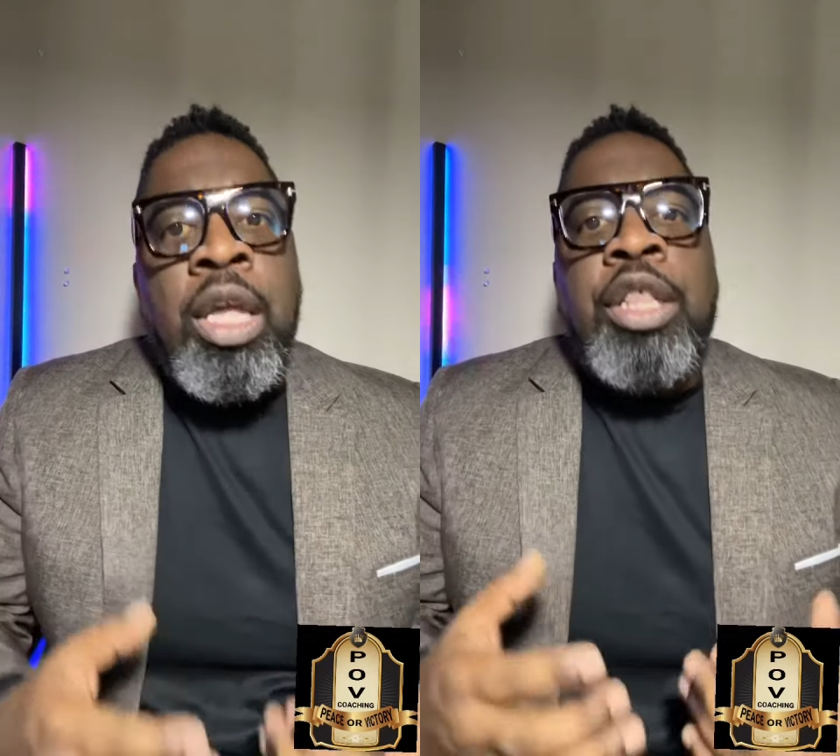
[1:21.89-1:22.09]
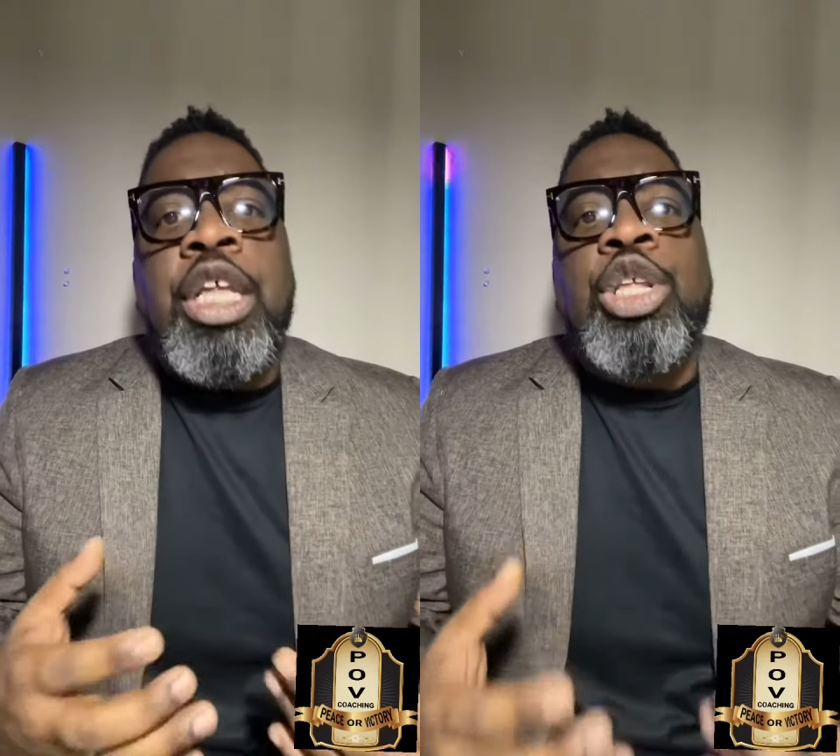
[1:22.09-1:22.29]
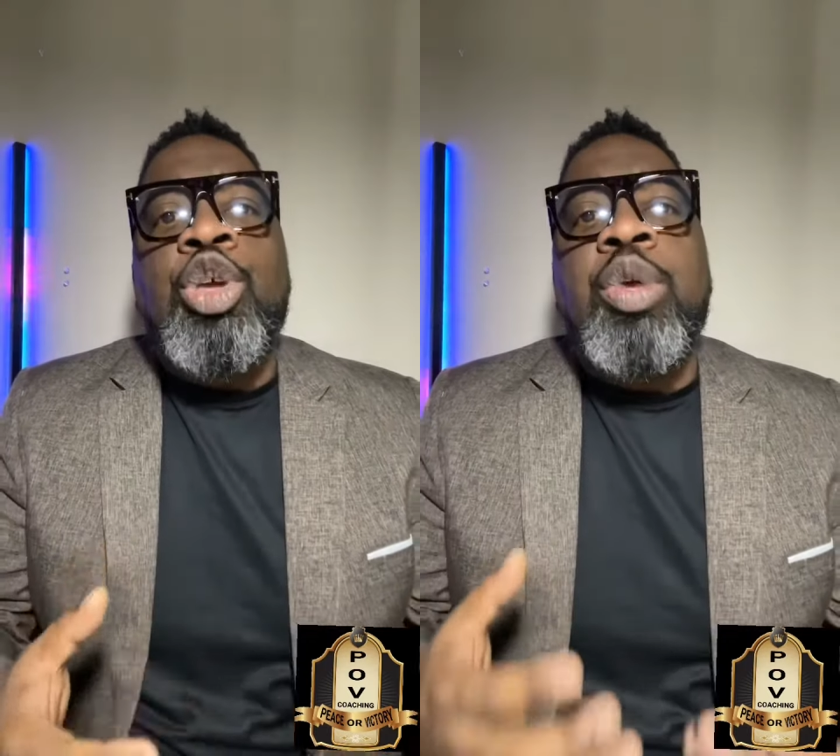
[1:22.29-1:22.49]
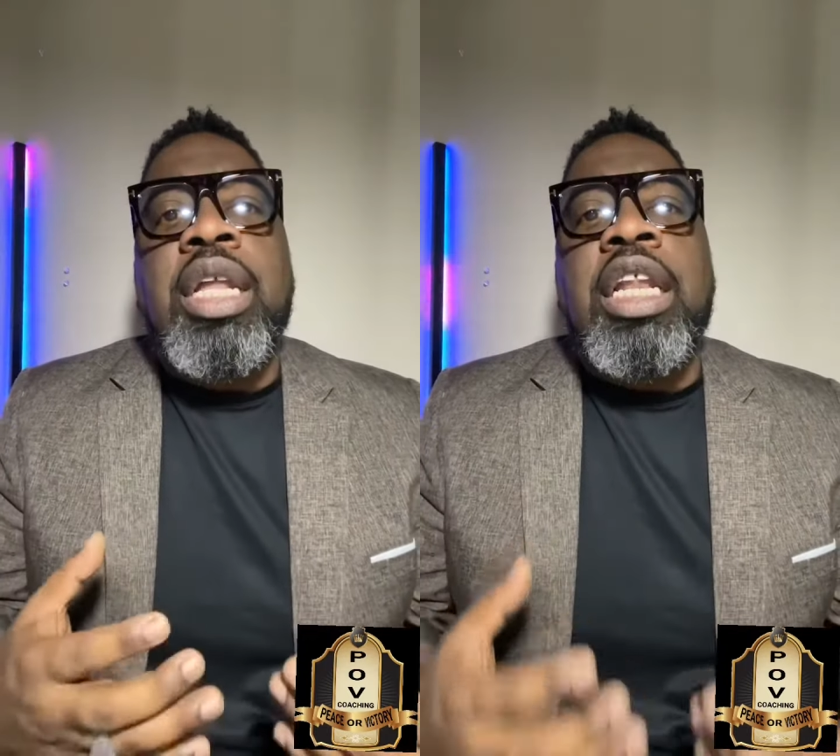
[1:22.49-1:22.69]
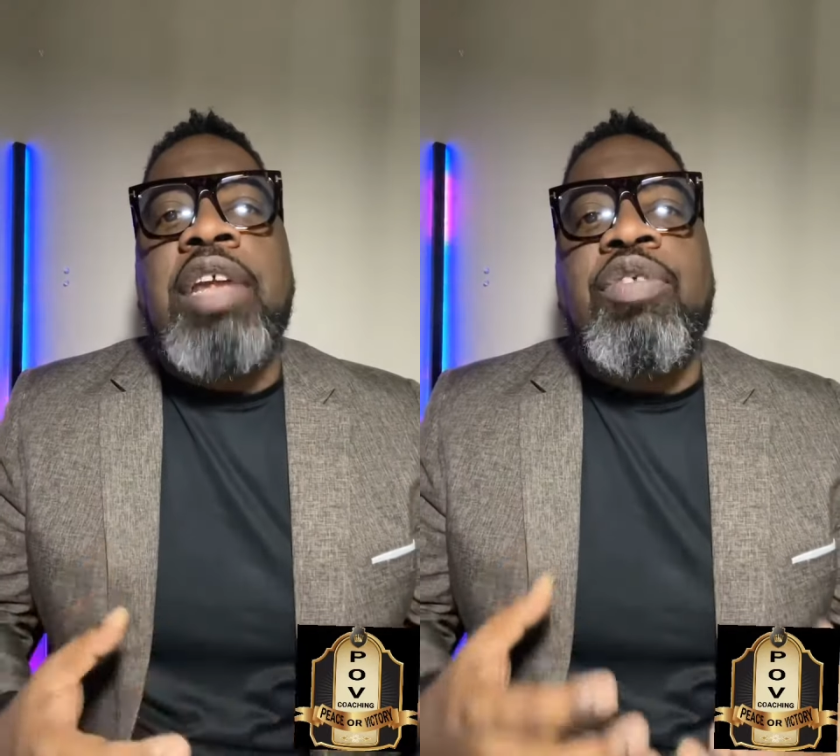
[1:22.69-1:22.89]
then you
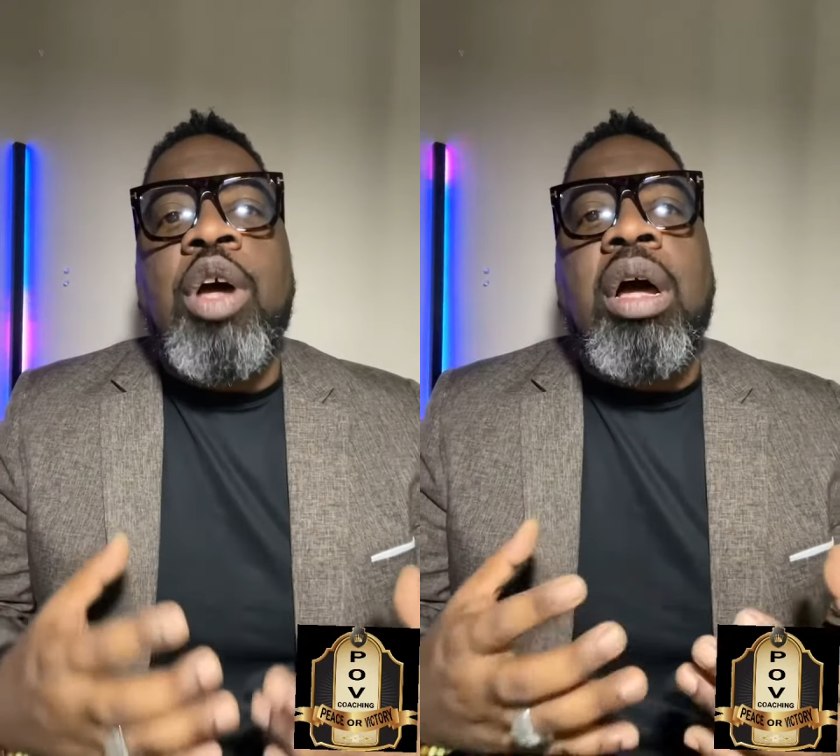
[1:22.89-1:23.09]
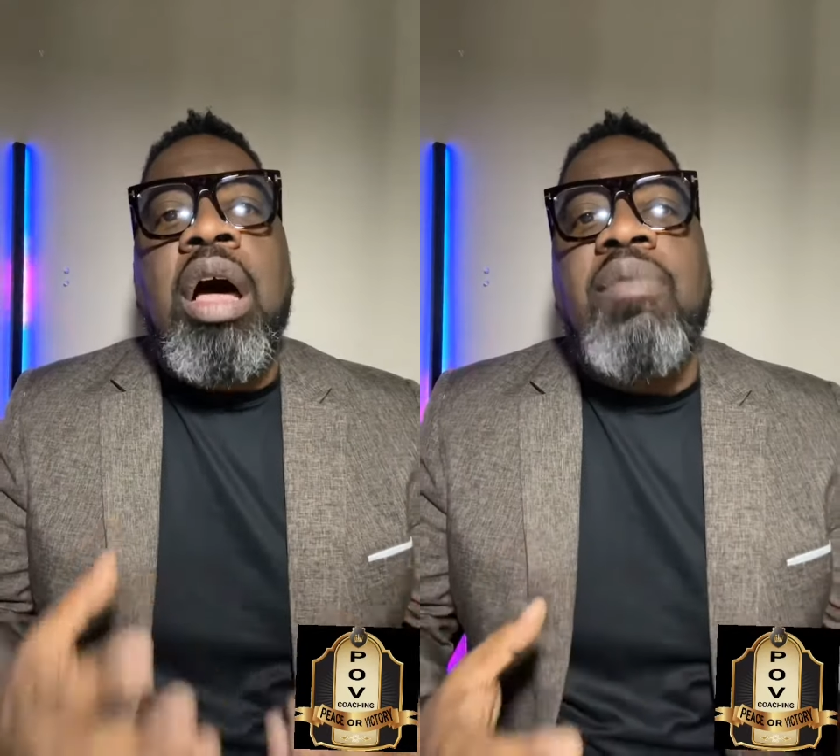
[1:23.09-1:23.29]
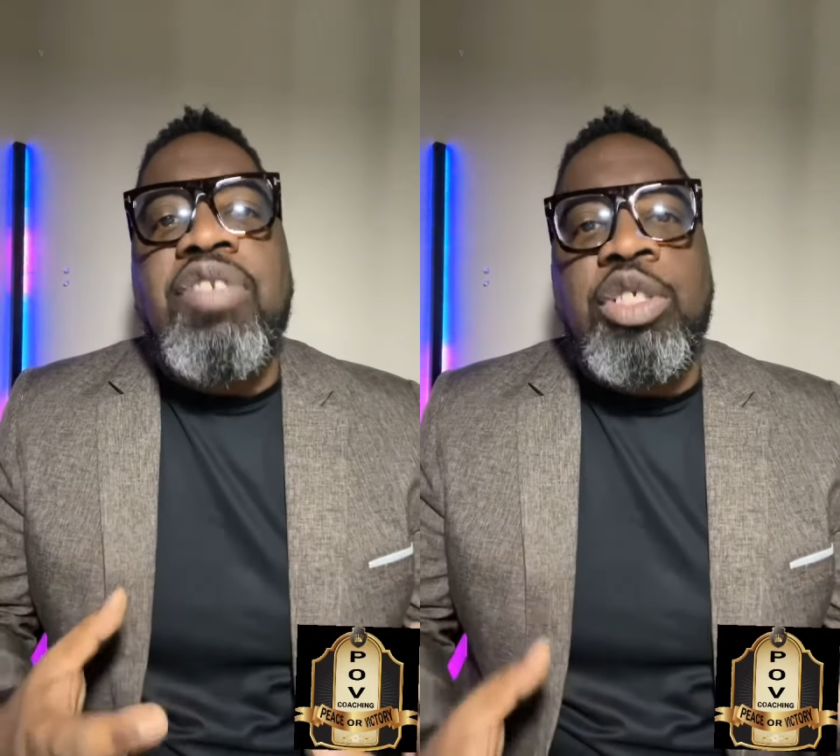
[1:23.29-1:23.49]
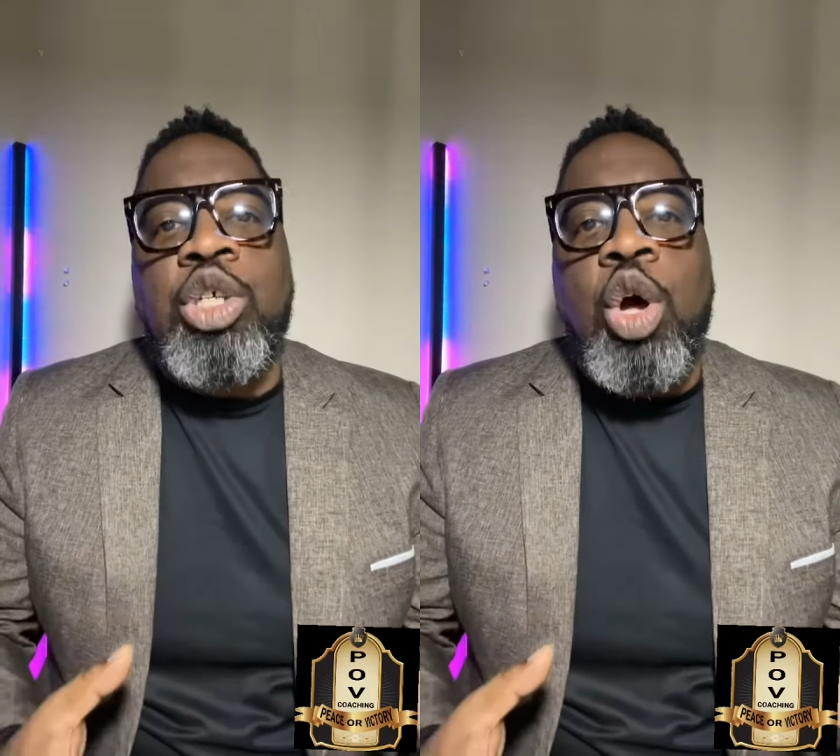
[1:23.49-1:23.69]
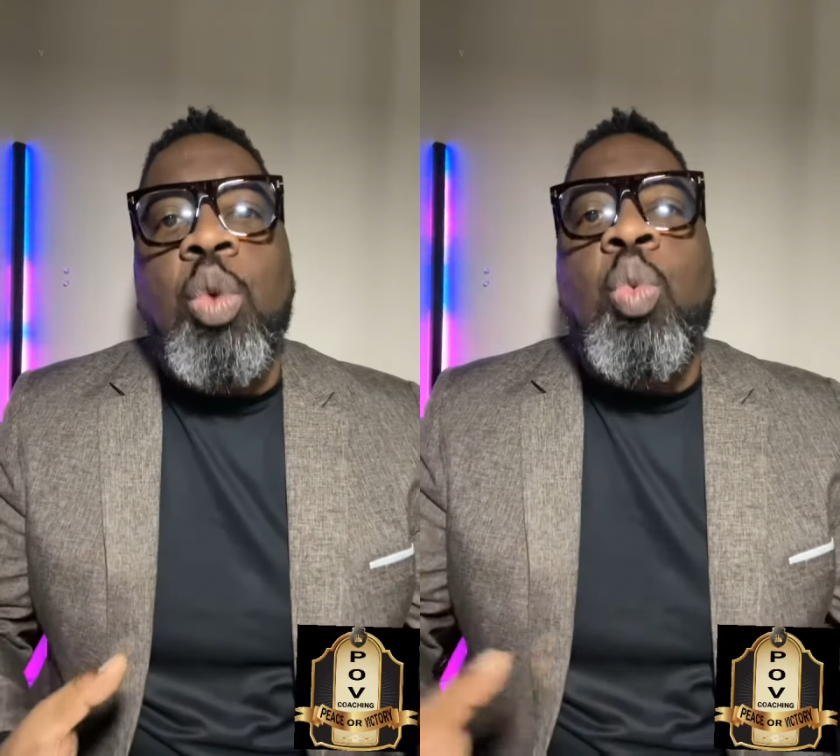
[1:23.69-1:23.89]
can leave your comfort
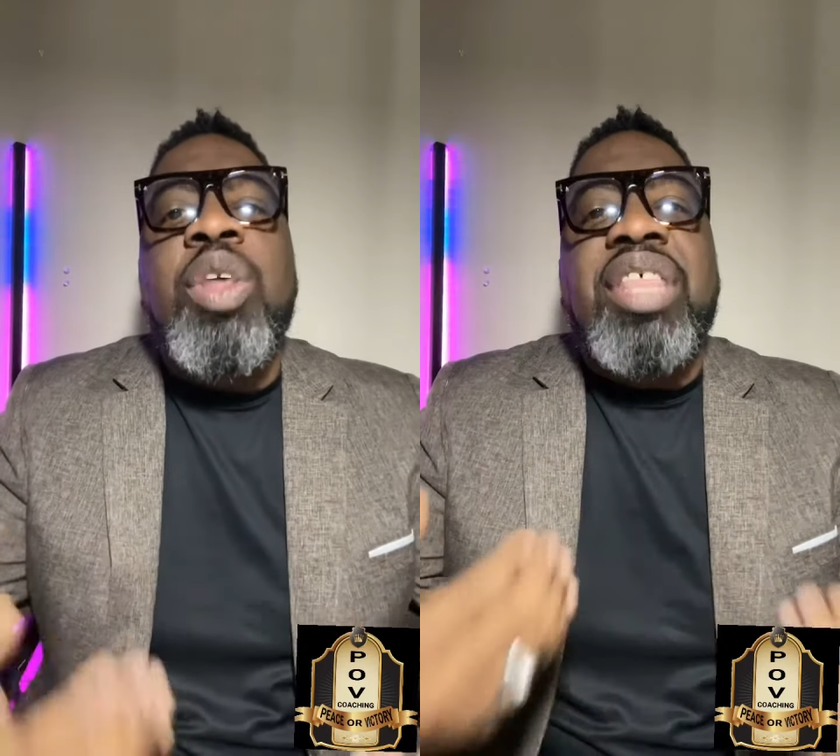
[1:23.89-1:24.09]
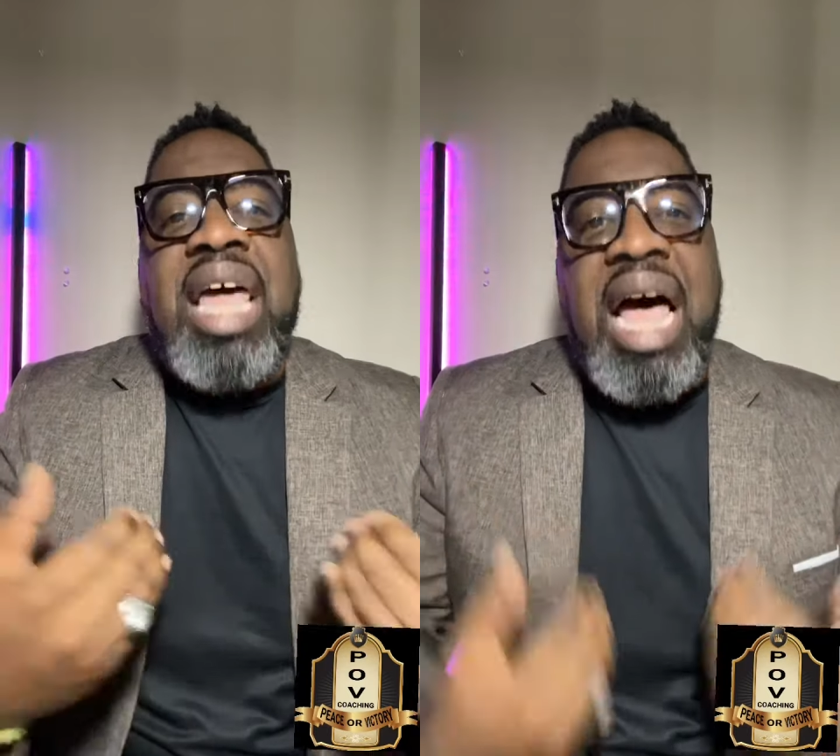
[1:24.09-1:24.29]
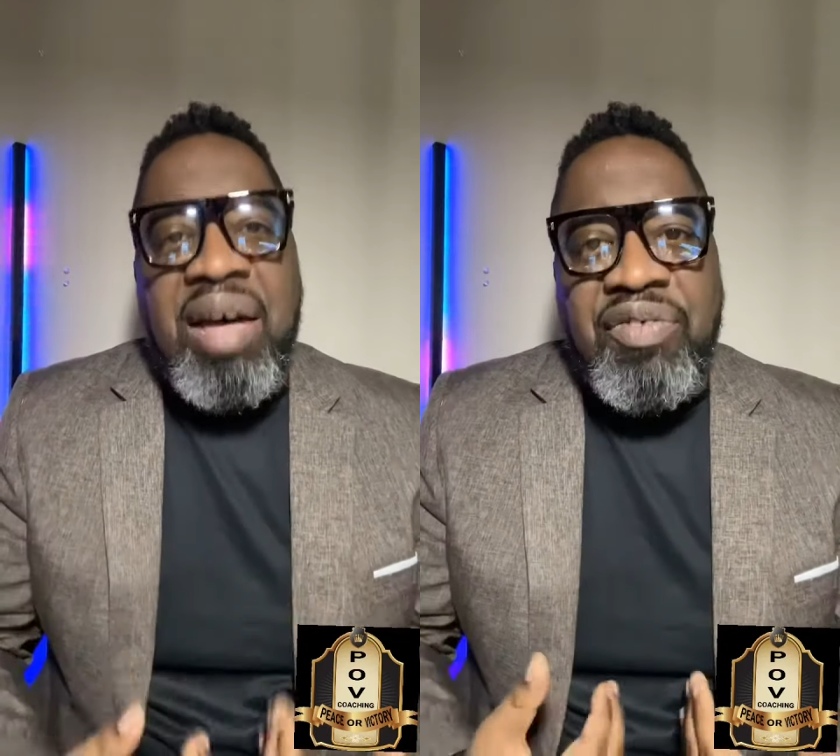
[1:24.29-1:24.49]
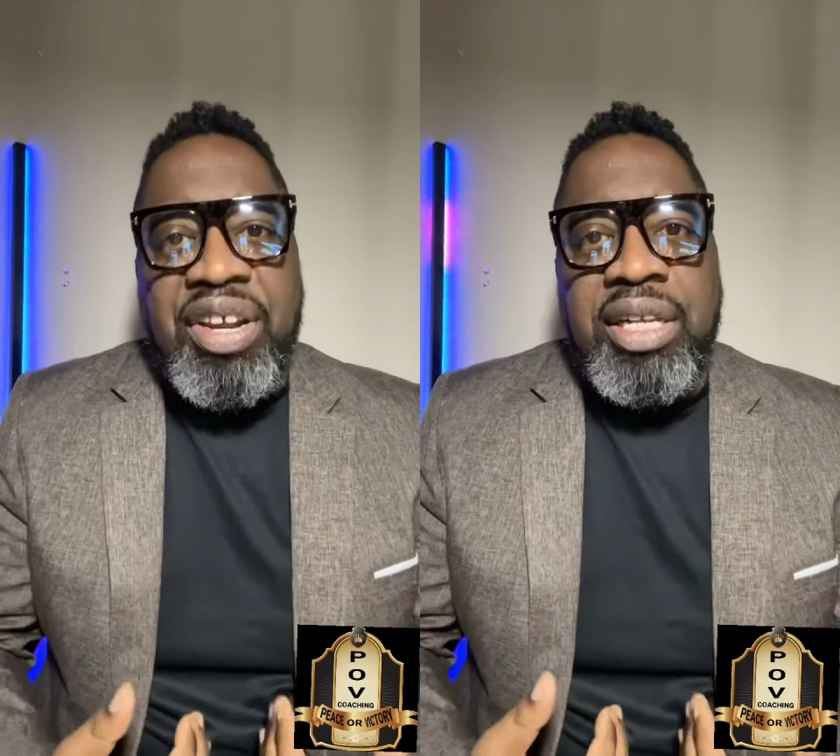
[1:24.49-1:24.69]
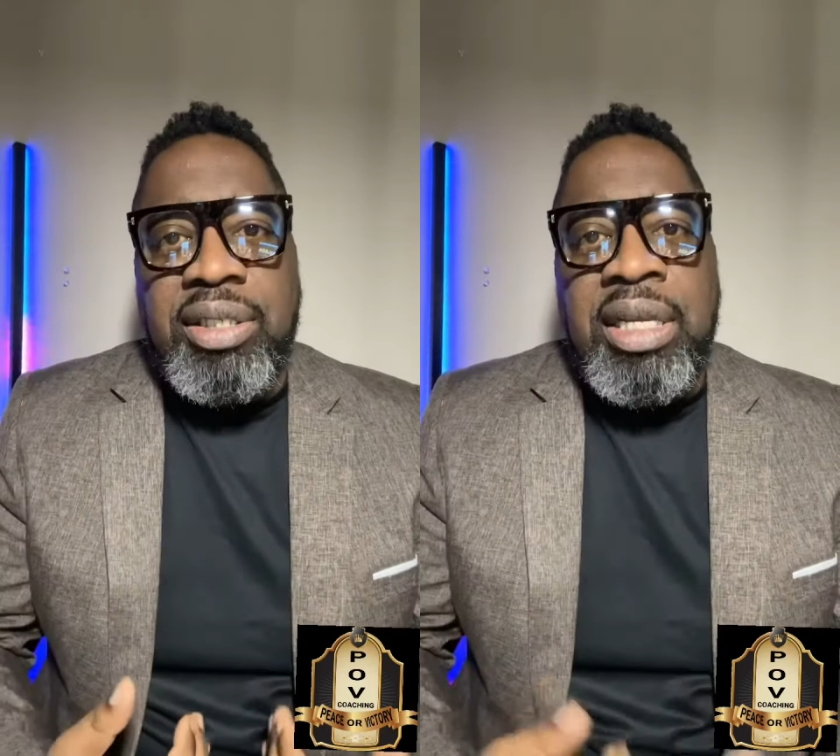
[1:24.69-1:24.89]
zone with
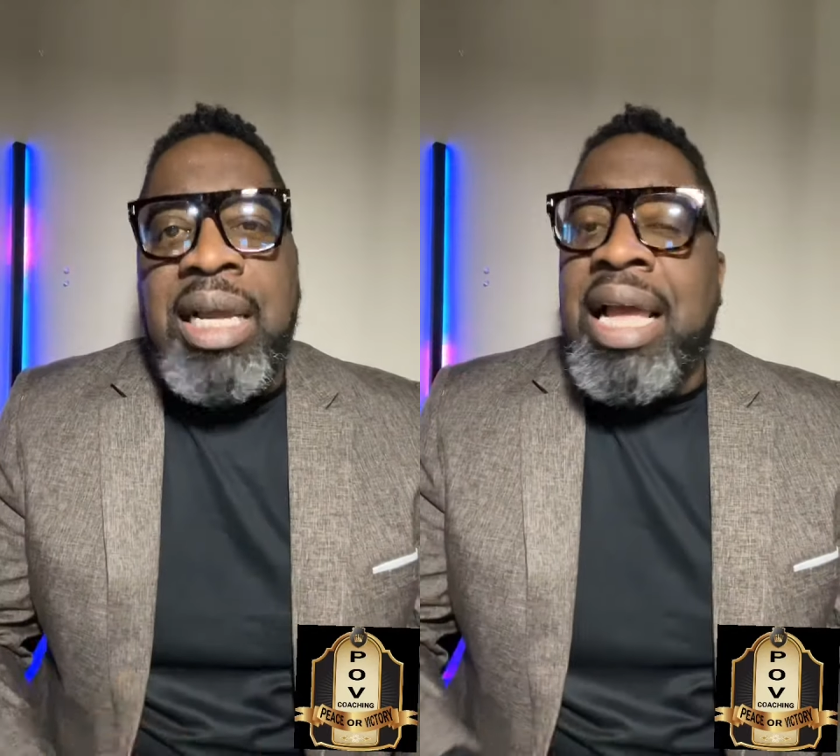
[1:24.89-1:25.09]
confidence